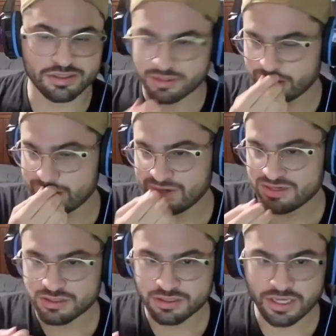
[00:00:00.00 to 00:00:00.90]
in
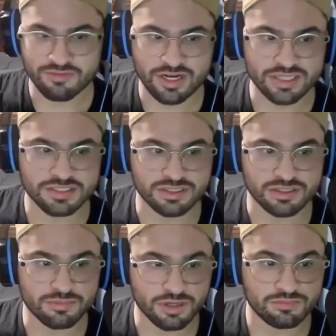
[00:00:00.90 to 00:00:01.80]
Evan Hansen,
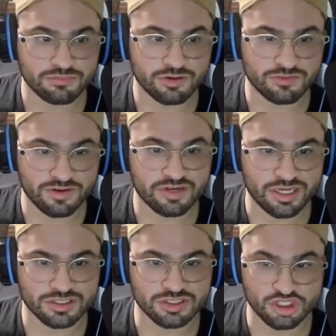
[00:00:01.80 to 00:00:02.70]
the mom of Evan
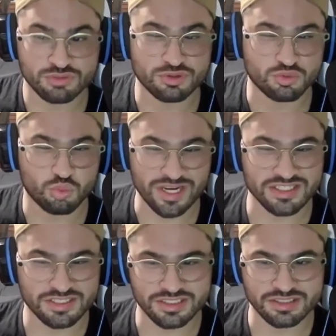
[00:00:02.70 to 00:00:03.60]
Hansen, she was wasted.